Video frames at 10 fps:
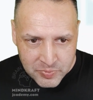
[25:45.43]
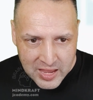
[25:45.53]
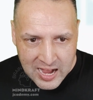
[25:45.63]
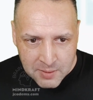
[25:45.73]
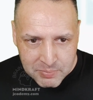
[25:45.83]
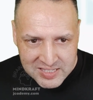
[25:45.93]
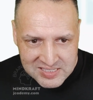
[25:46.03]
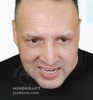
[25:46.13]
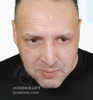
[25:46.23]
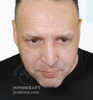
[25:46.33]
But the
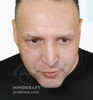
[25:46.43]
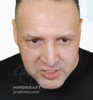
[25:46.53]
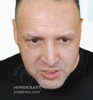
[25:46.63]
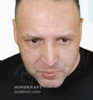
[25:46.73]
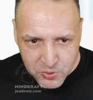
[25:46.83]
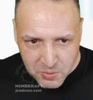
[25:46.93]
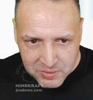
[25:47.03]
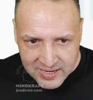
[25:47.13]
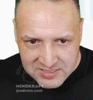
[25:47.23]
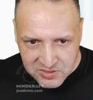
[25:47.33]
same principles
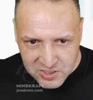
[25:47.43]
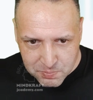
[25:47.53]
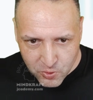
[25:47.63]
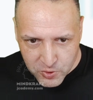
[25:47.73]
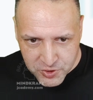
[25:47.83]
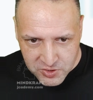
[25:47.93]
apply to this portion,